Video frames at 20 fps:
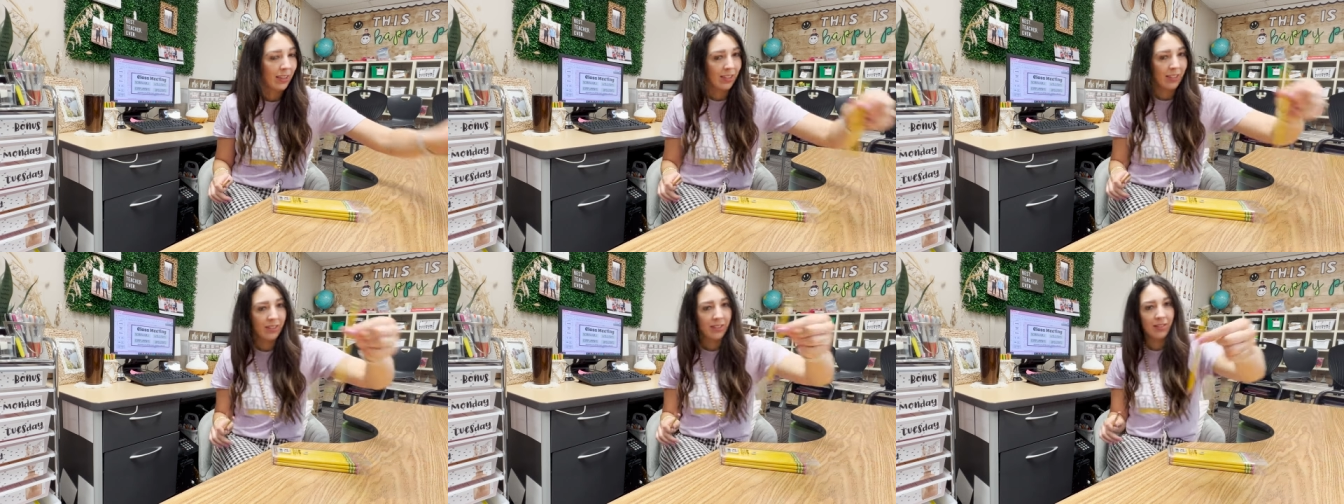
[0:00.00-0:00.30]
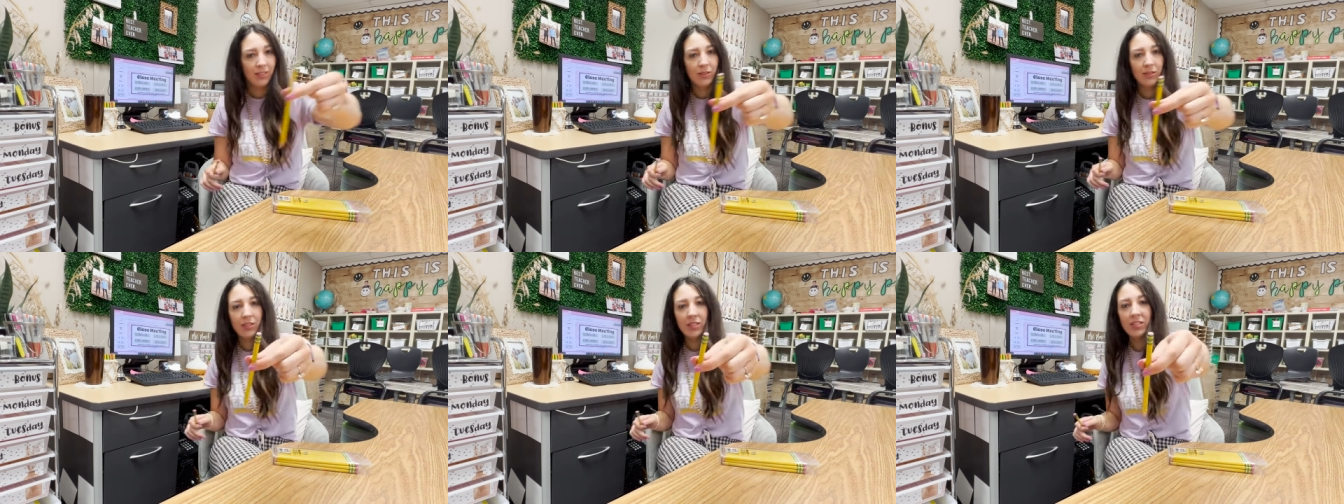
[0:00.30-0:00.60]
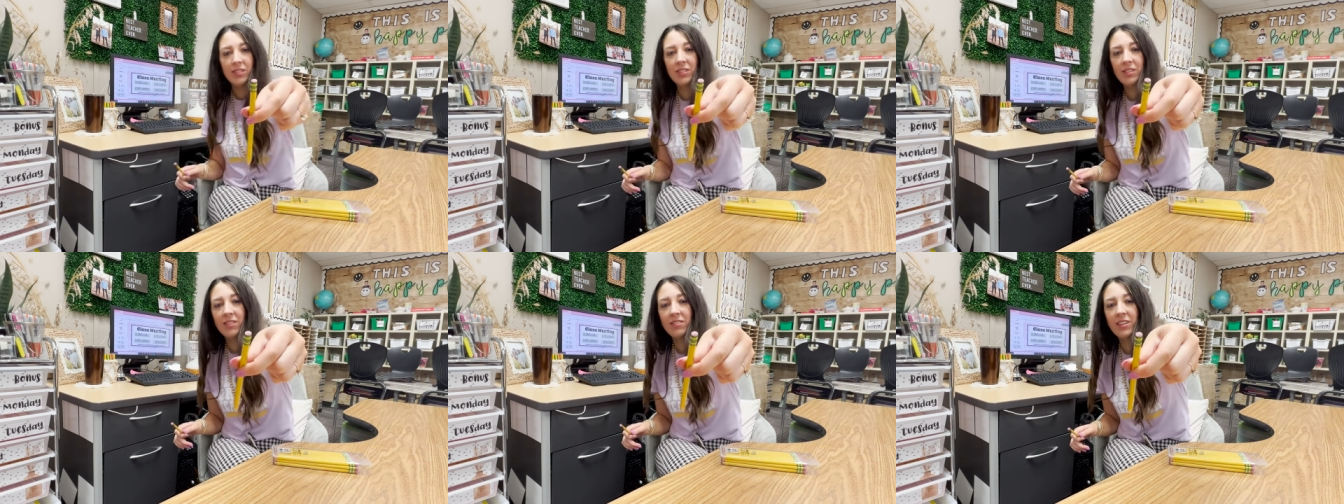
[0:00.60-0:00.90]
the
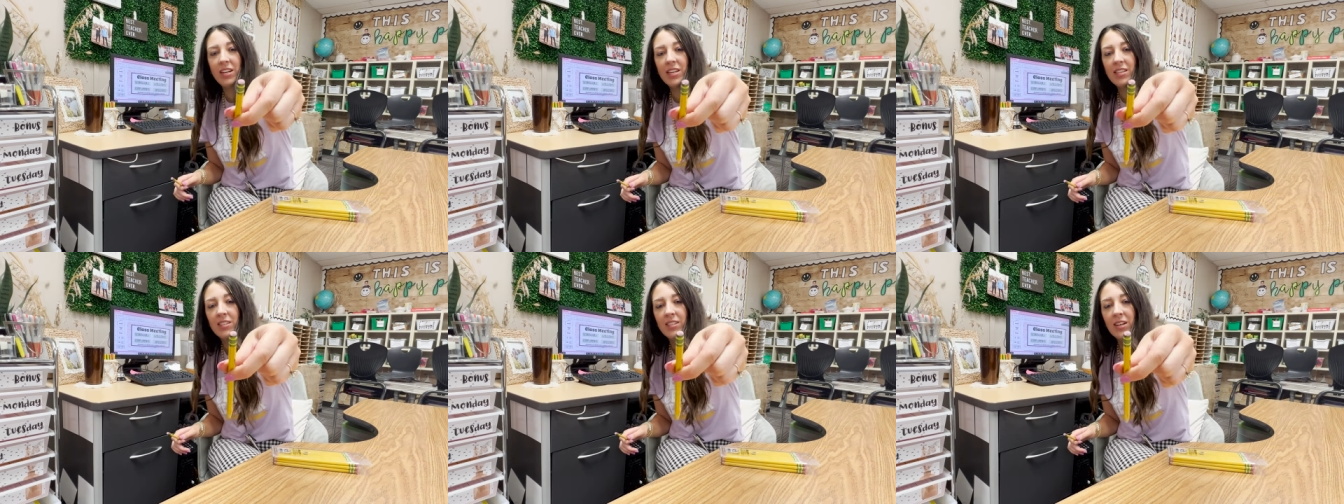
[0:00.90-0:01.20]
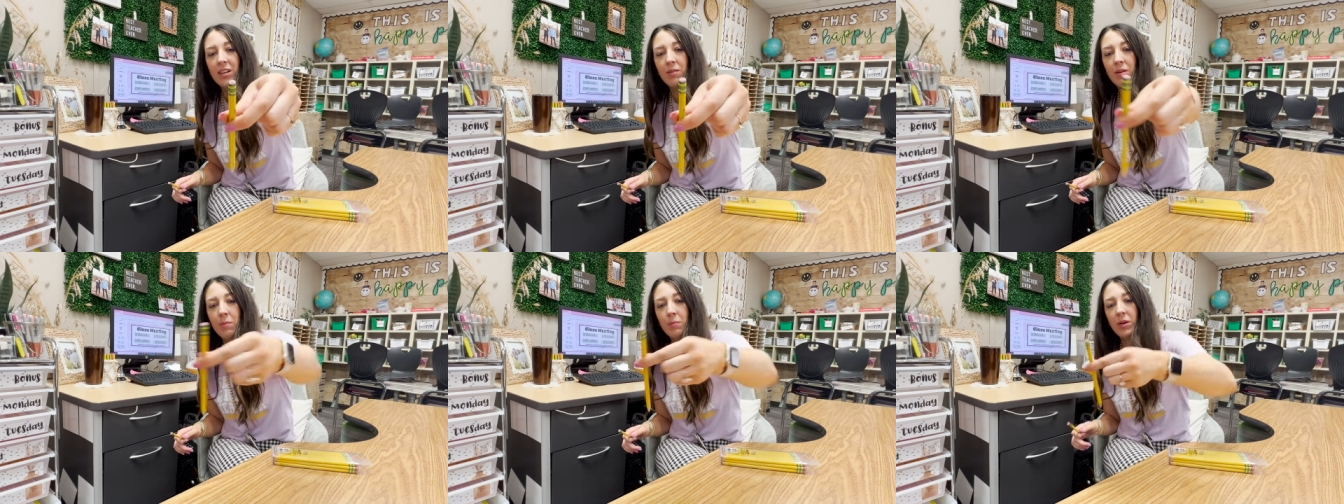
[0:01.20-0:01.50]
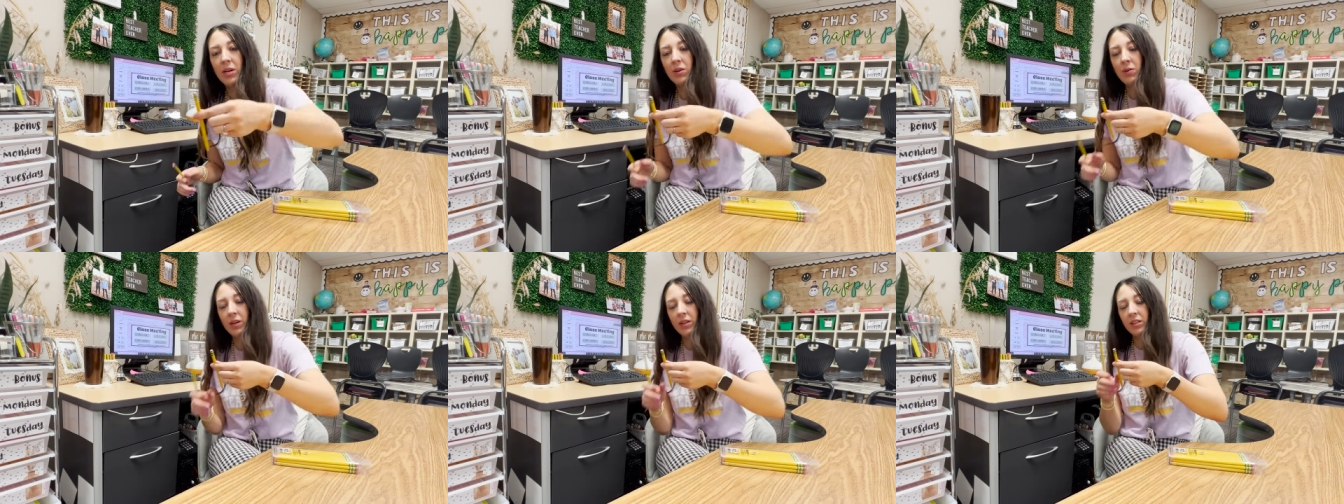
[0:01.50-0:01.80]
student's eraser went
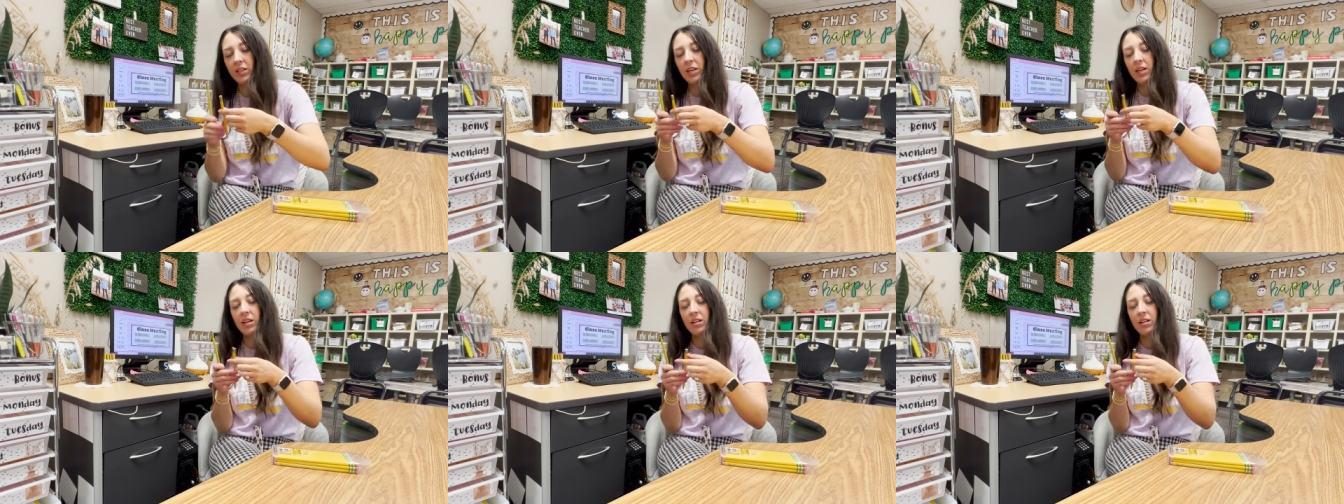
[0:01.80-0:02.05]
pretty quickly.